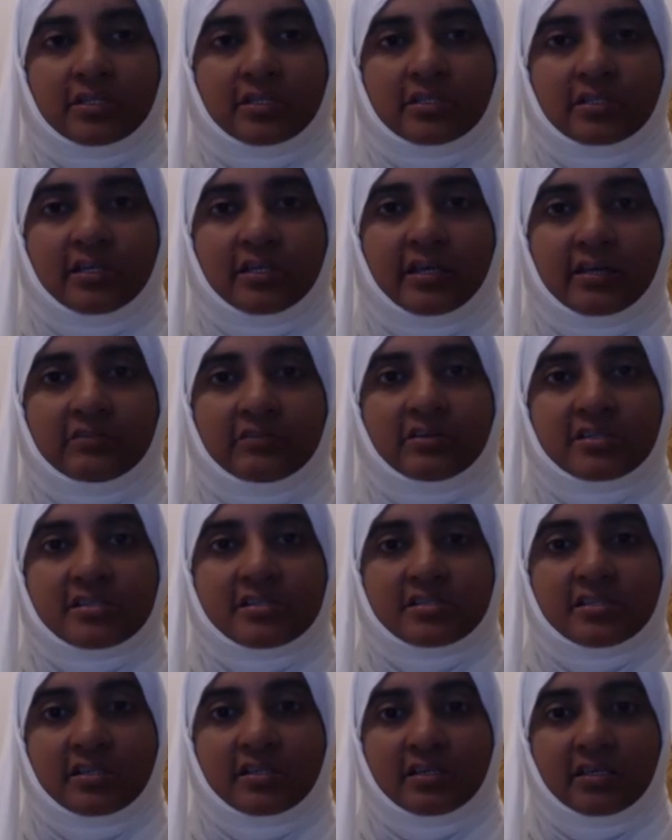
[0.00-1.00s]
it gave
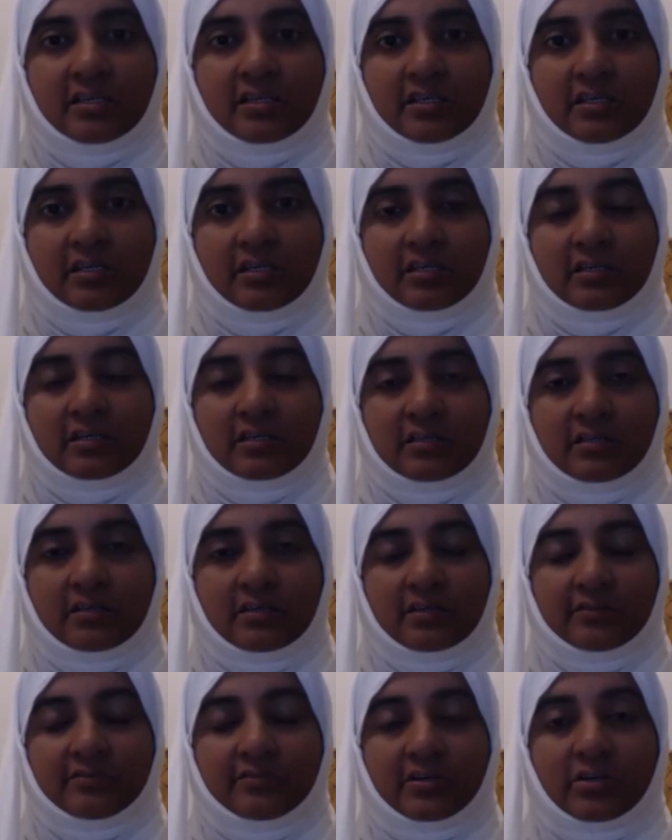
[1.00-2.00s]
us the,
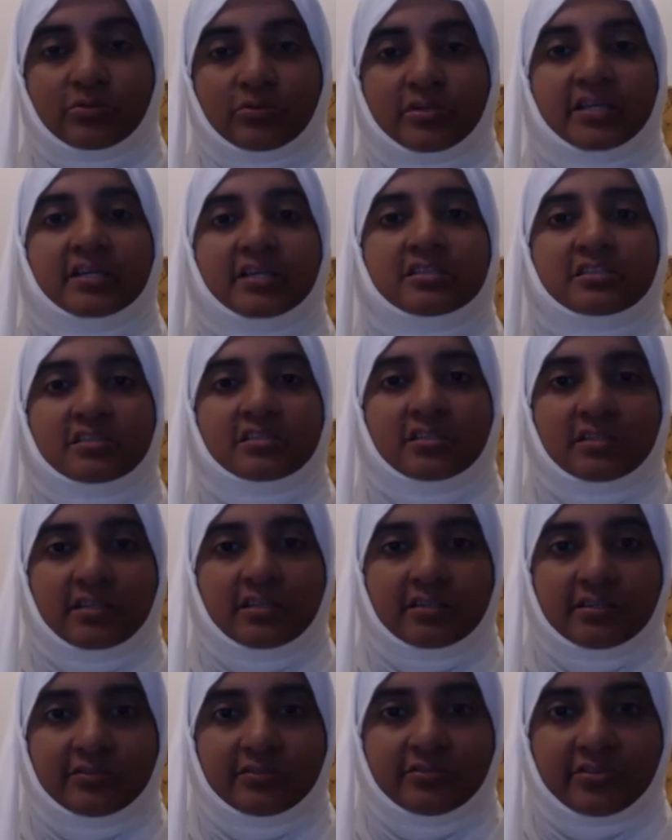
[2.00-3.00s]
the foundation
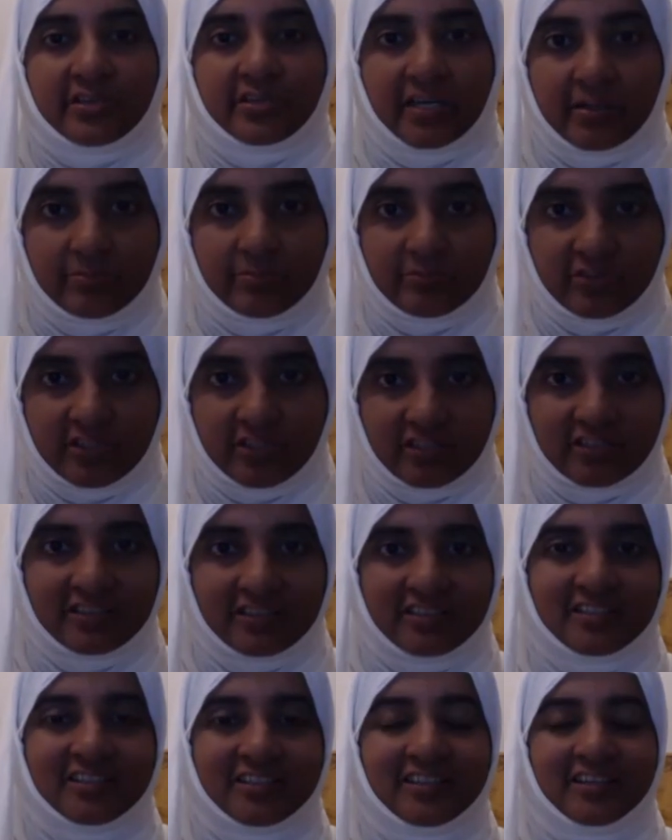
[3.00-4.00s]
and the framework.
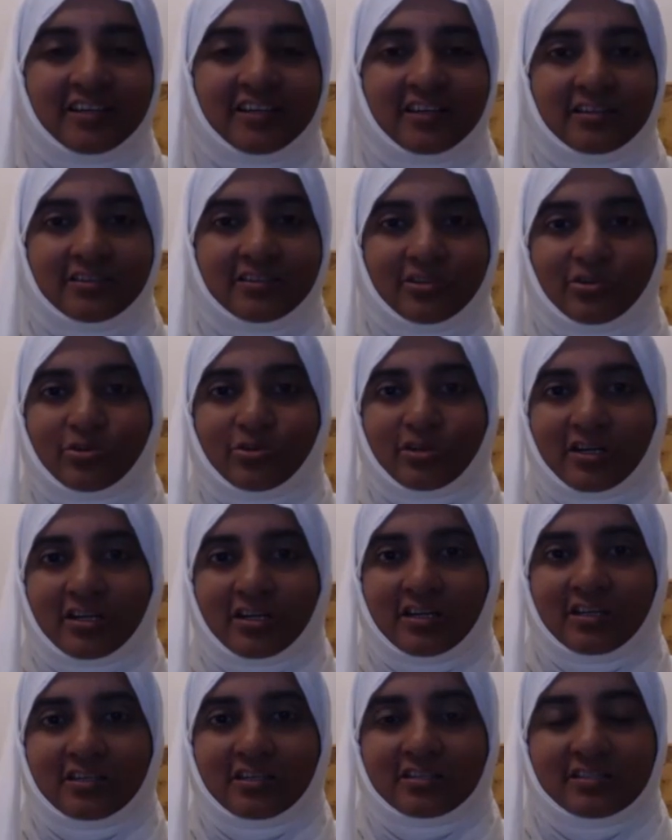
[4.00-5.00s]
The
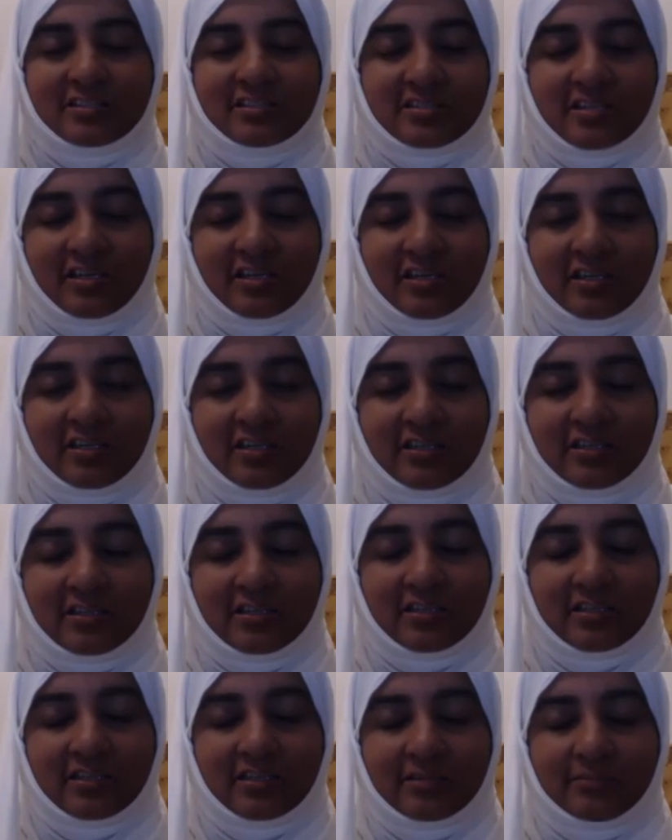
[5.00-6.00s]
Quran is a
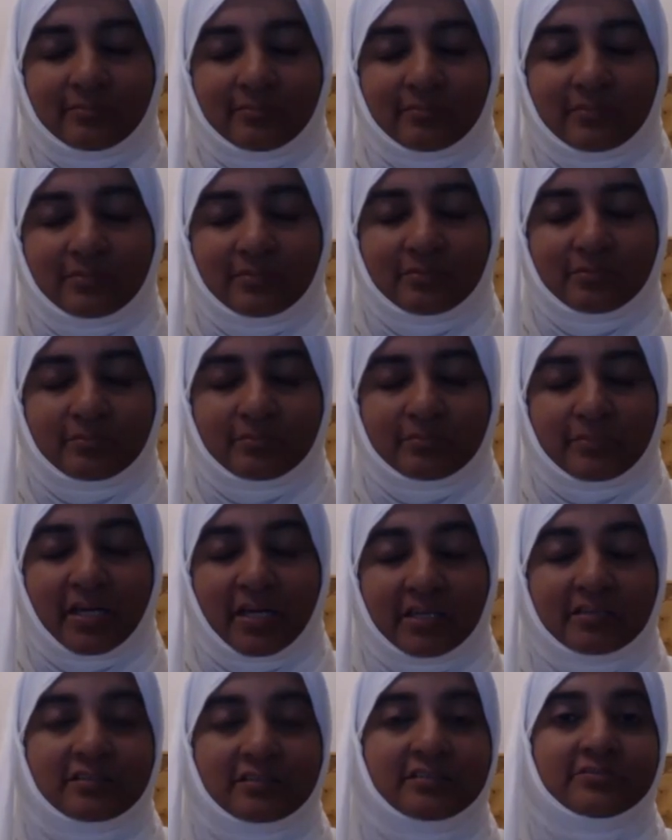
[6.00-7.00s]
uh,
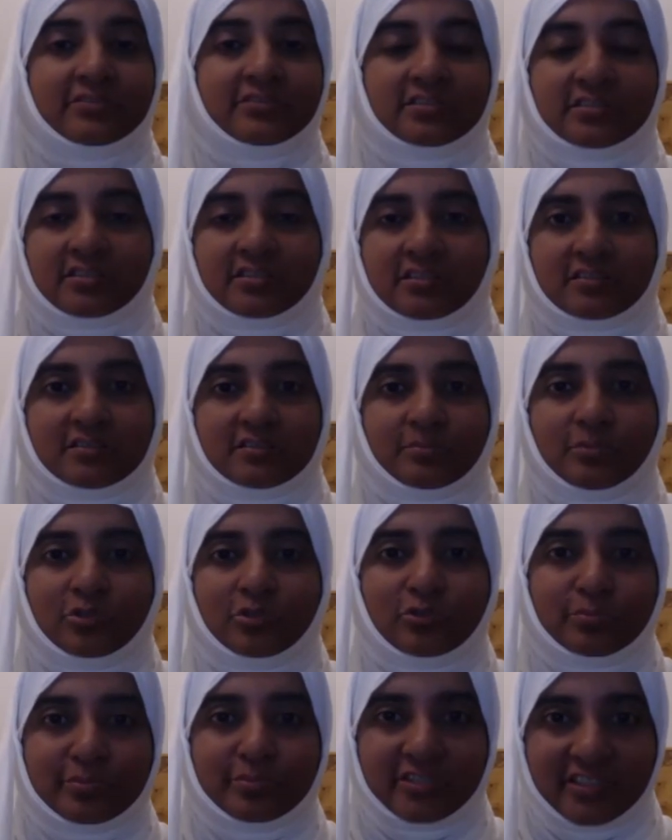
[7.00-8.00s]
magnificent
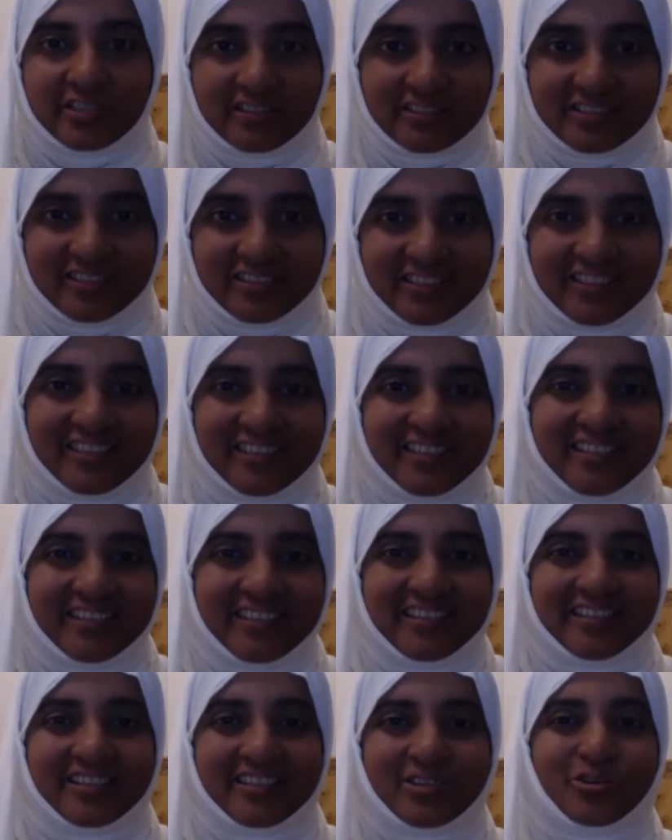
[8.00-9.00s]
blueprint,
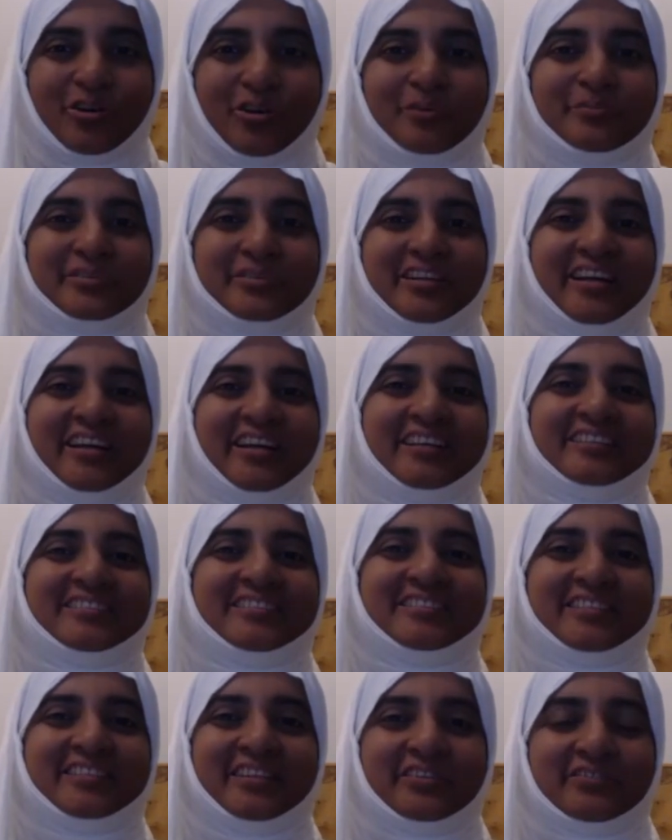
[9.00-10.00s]
a
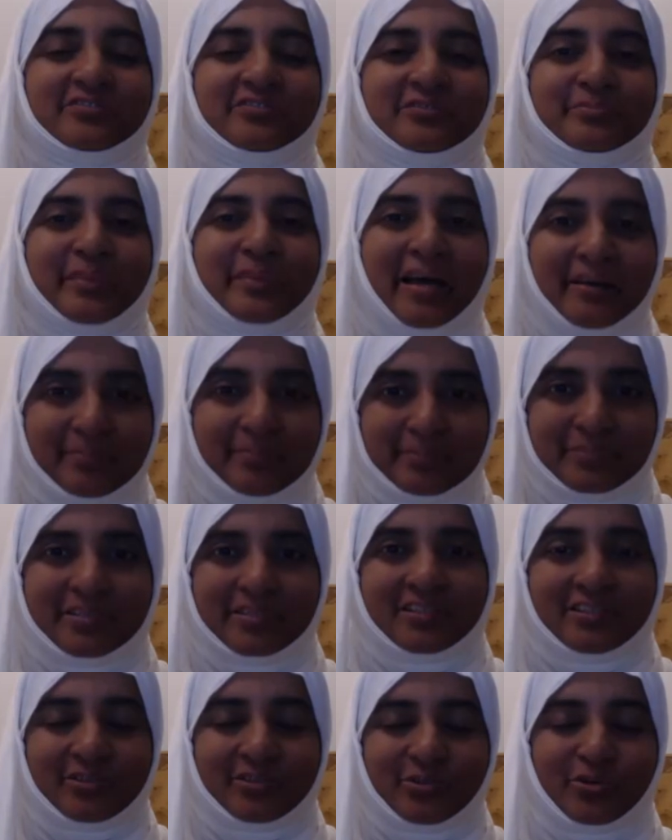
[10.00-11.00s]
comprehensive map,
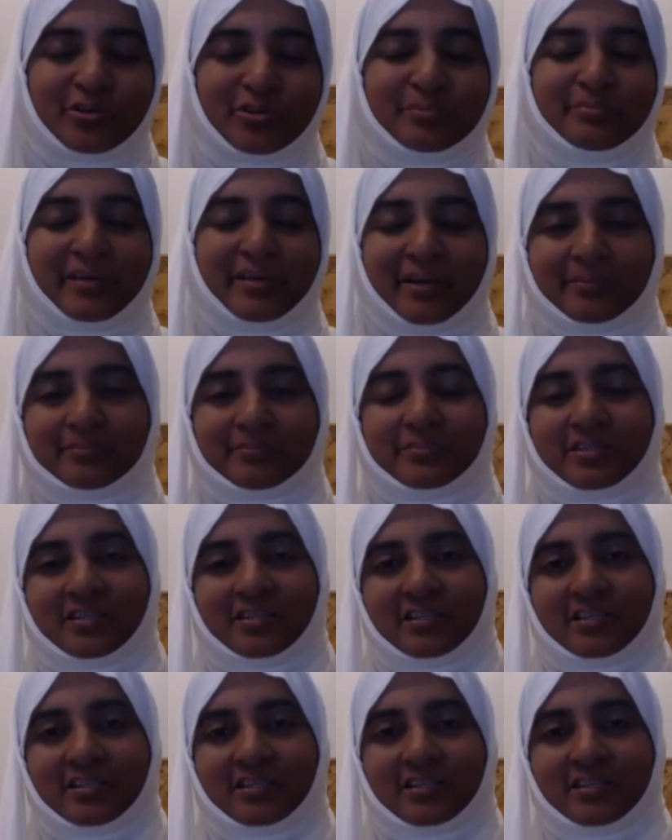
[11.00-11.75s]
roadmap